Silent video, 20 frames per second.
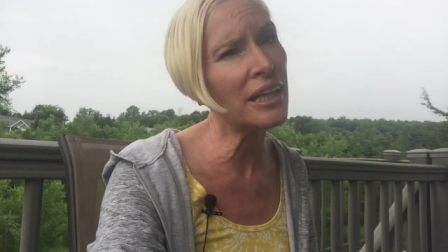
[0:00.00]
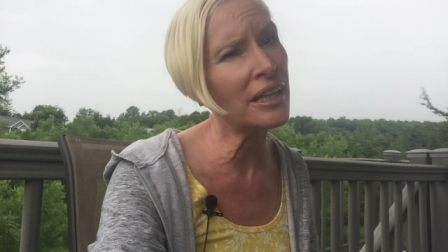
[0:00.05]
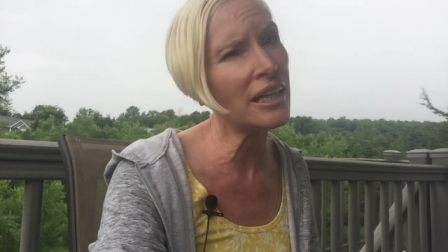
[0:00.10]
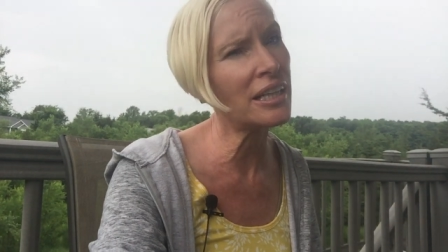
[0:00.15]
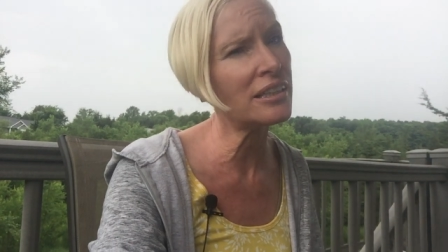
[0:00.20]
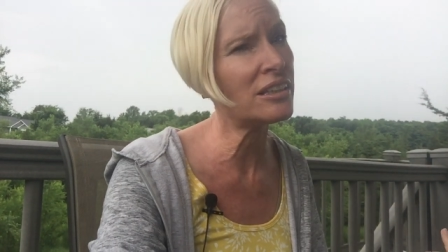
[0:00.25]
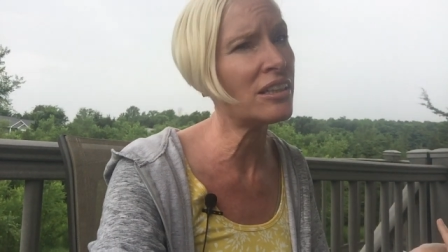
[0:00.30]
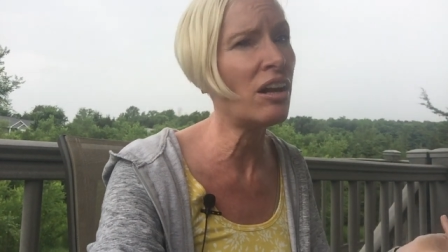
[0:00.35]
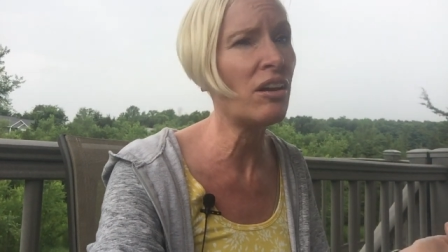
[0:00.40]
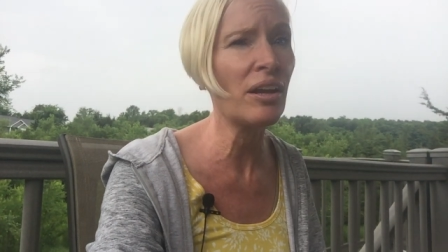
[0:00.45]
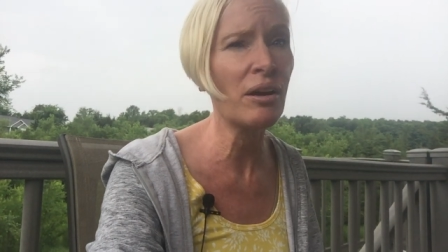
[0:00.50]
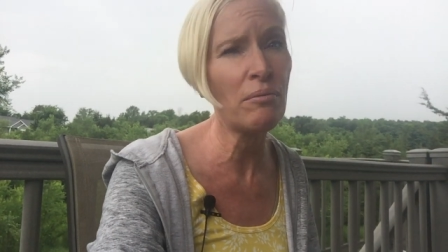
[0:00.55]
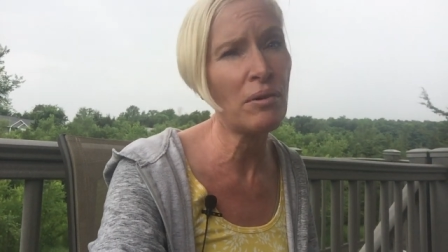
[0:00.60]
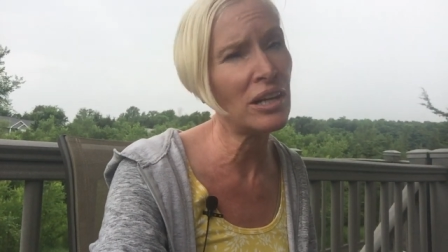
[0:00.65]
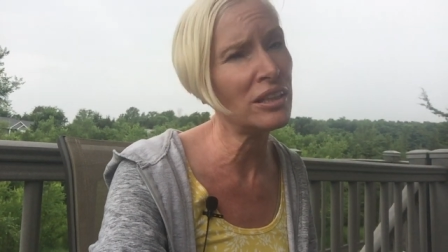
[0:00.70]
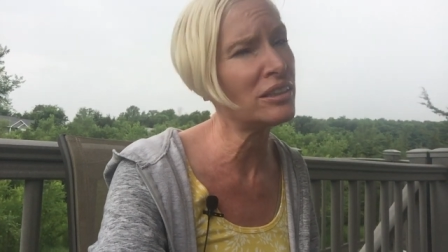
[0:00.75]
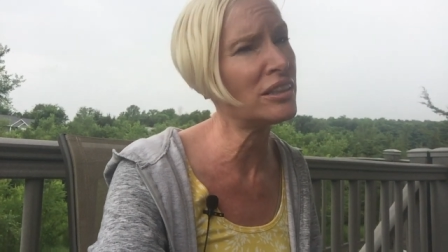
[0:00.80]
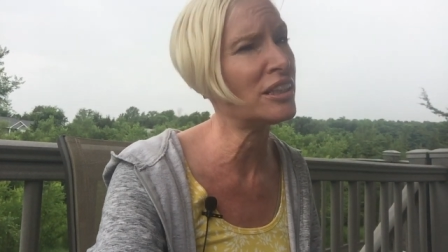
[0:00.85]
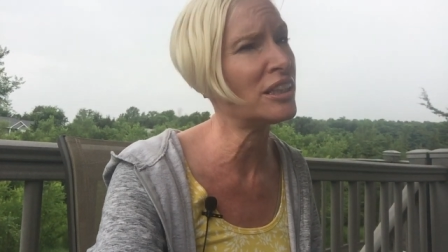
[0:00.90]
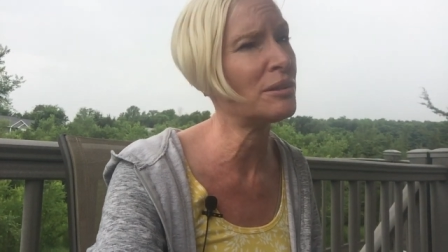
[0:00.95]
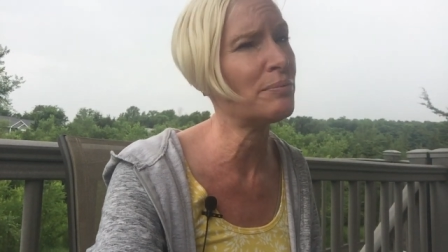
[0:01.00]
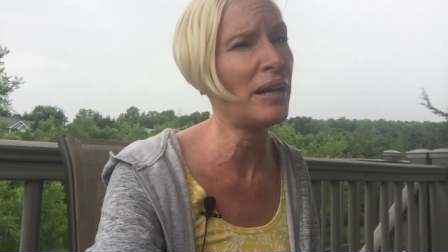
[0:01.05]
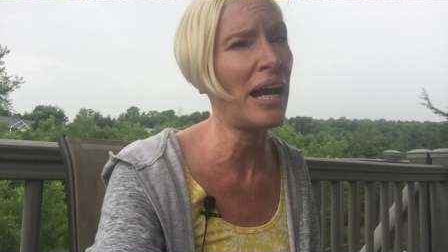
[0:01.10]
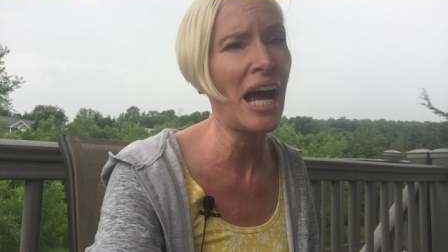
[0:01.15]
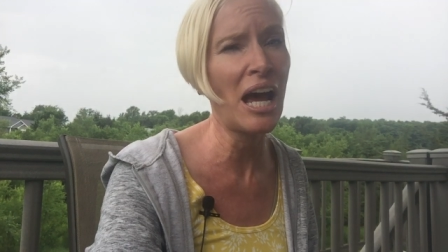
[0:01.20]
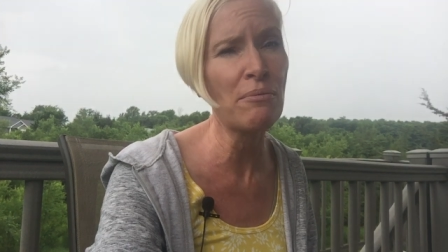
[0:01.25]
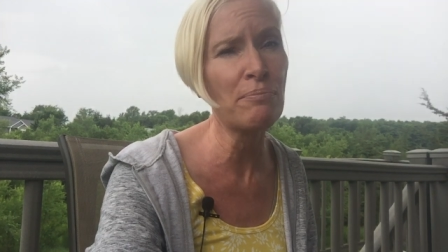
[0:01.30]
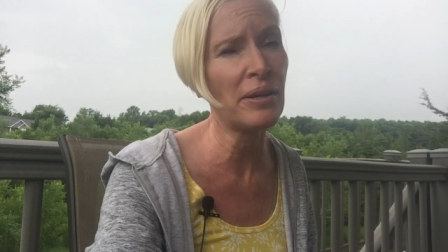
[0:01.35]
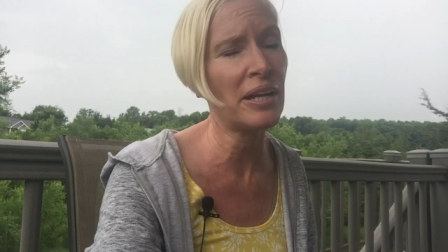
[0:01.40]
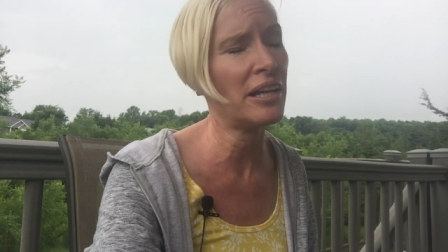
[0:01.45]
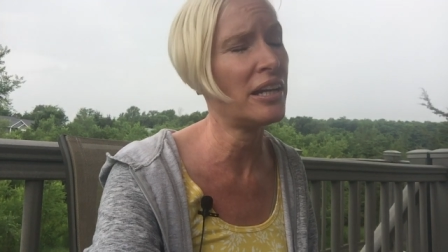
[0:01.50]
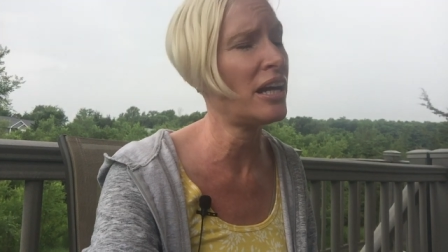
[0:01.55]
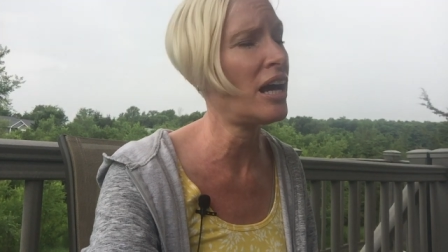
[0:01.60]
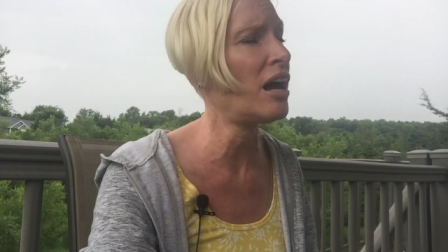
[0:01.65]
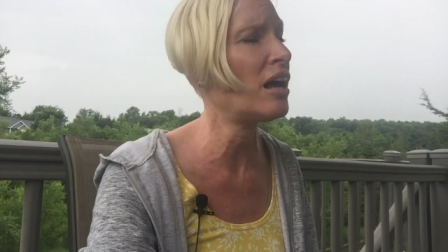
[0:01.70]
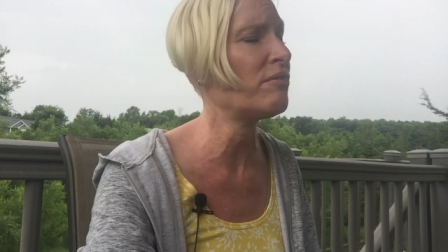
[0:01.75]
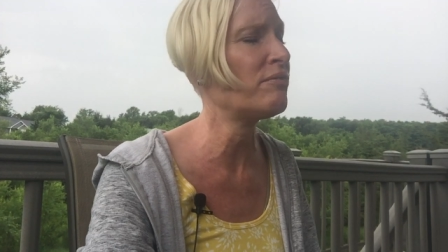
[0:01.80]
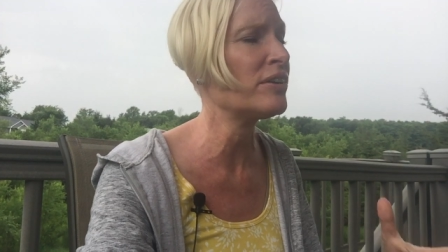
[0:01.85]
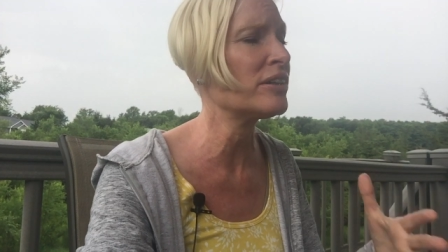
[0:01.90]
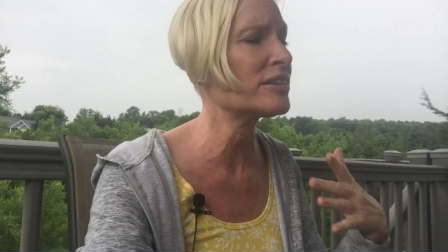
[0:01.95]
And that's all I want is just be happy. And
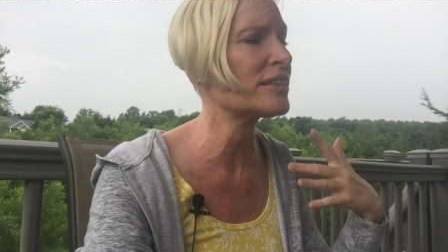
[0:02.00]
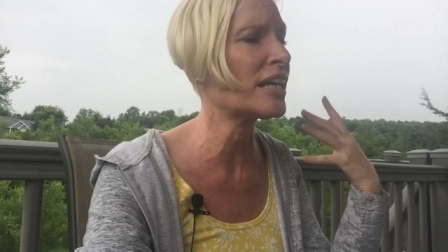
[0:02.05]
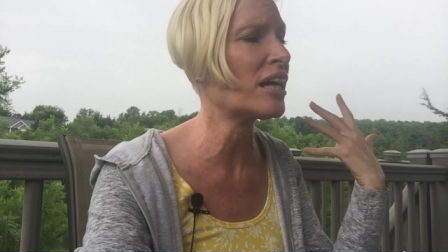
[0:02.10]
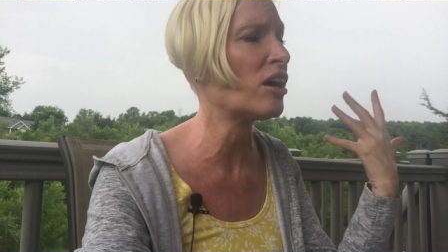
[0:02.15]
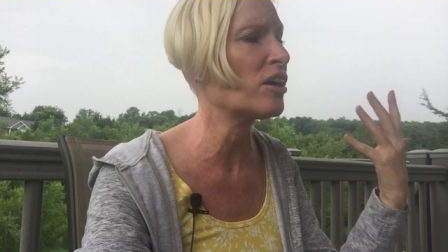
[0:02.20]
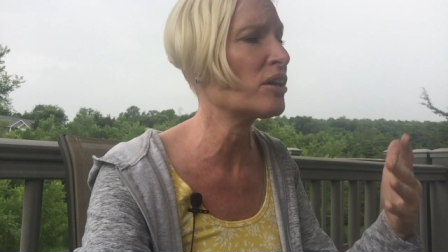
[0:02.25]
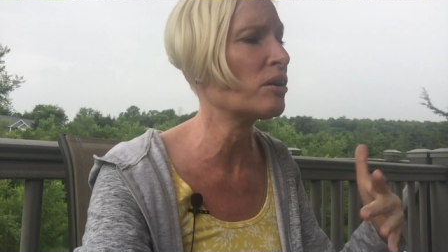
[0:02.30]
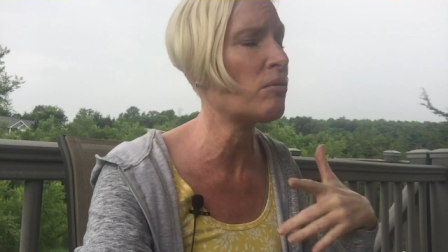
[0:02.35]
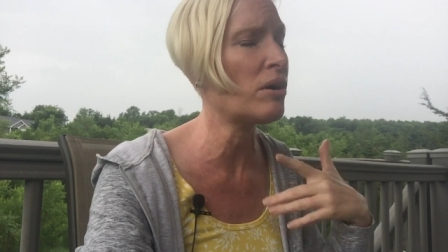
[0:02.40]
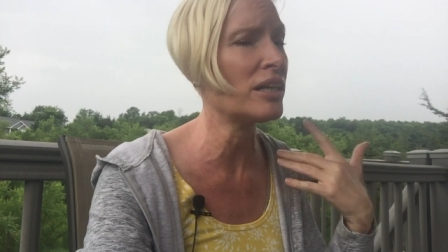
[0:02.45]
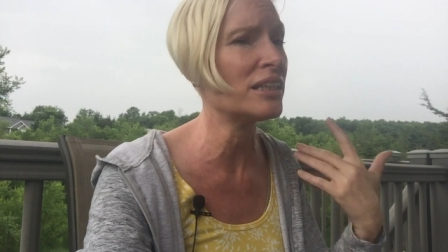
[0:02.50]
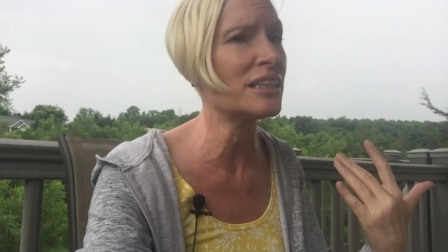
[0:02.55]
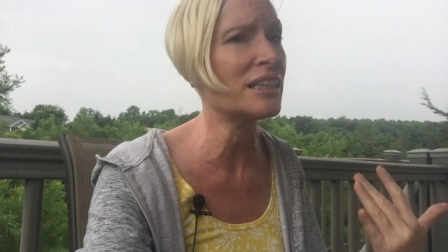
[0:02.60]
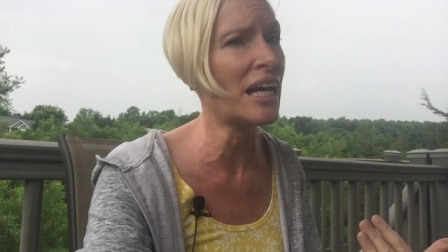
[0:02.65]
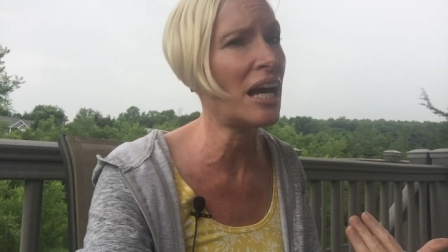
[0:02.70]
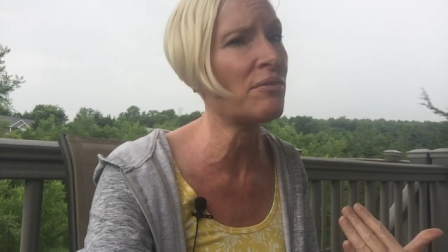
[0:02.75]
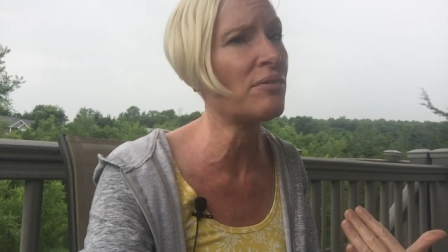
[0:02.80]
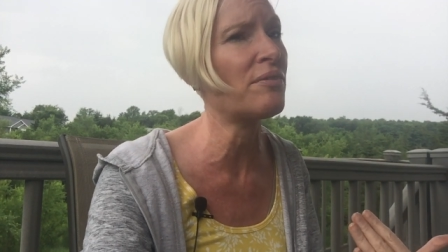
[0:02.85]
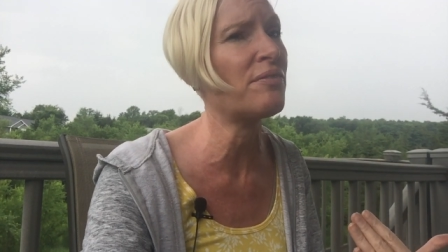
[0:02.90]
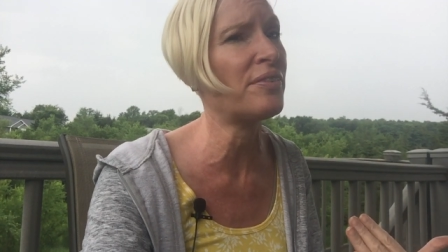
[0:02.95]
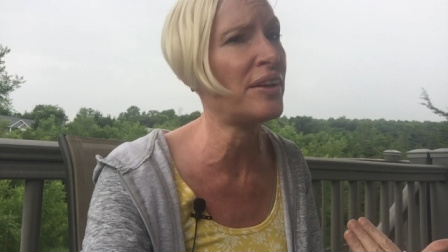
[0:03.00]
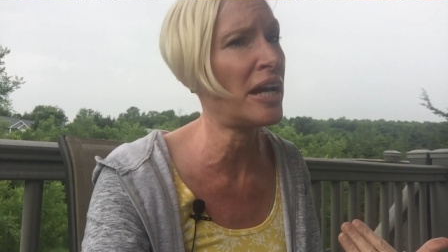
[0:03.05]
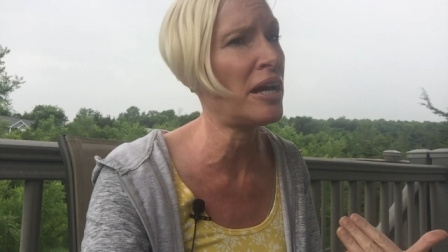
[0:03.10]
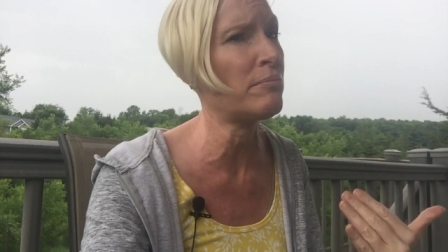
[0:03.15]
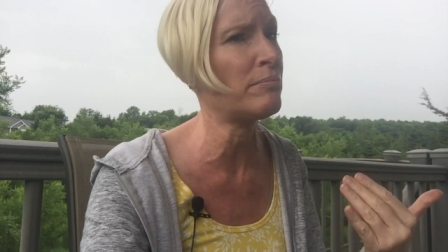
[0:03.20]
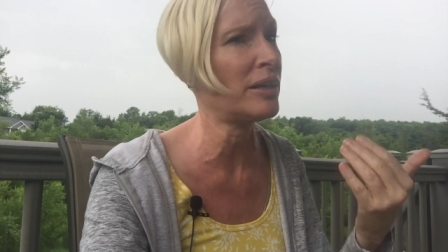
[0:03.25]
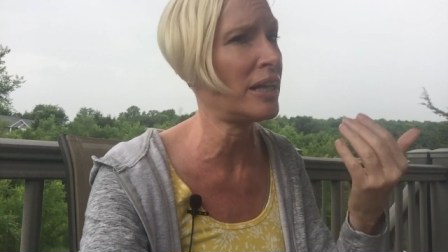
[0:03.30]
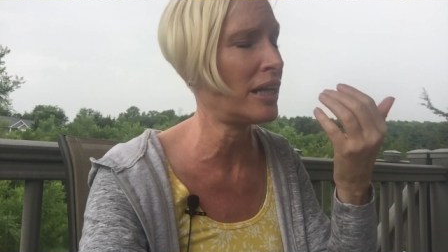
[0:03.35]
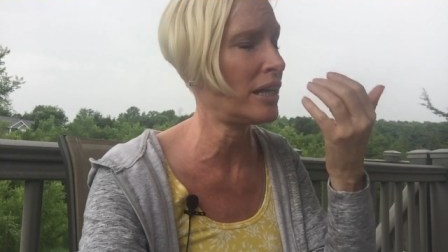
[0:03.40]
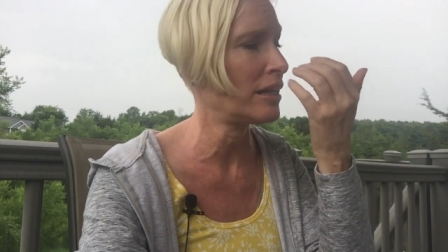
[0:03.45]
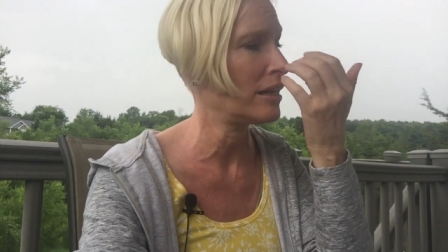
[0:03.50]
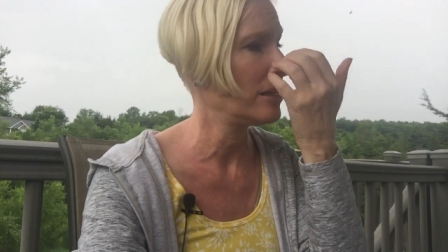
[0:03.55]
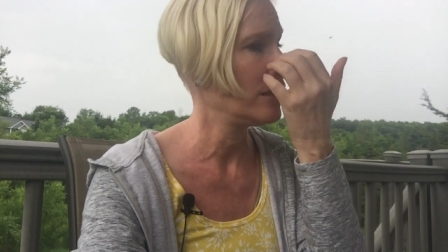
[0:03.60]
it feels like all you want is to have a family